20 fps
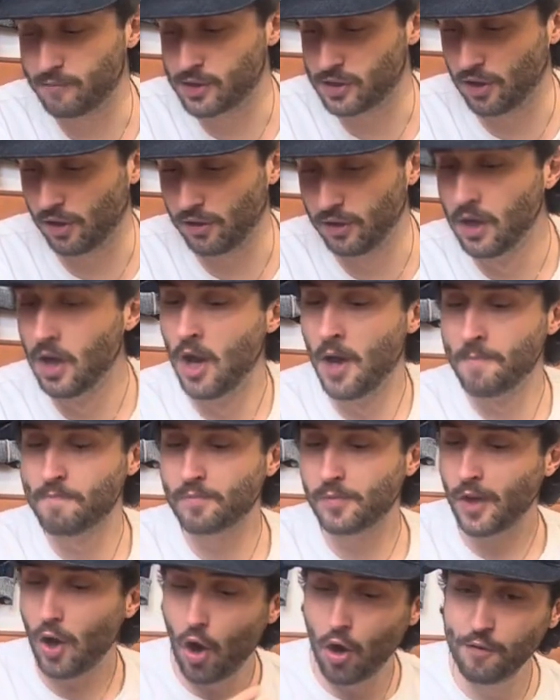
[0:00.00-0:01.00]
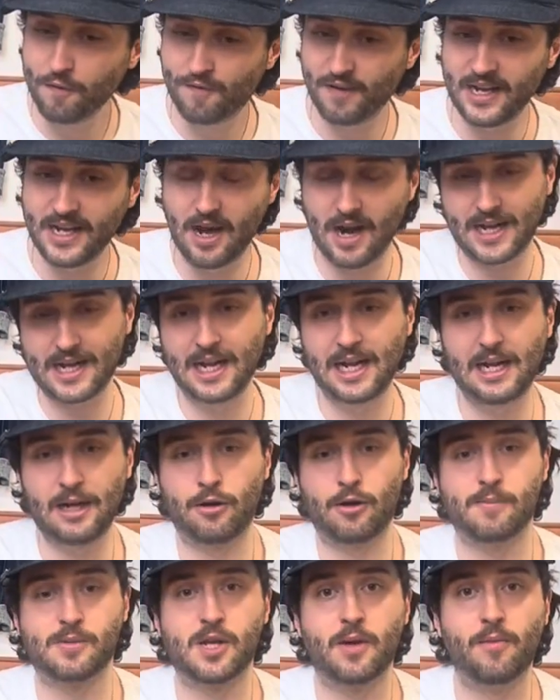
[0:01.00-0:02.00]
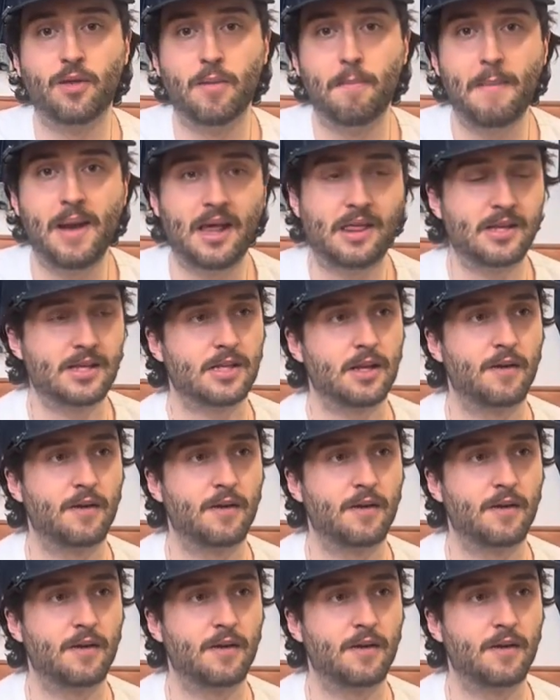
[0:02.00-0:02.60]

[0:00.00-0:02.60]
So hopefully I can clear up some of the myths.